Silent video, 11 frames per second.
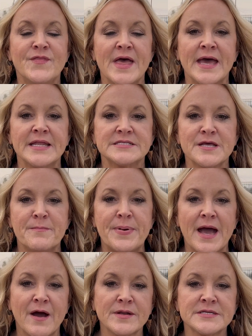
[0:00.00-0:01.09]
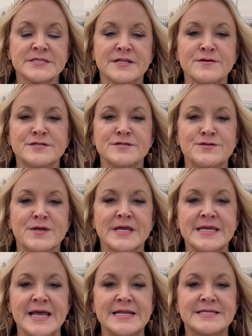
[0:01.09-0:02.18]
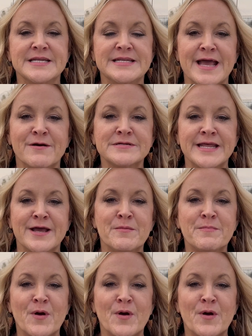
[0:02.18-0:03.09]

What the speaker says: that is about as close as you can get to downtown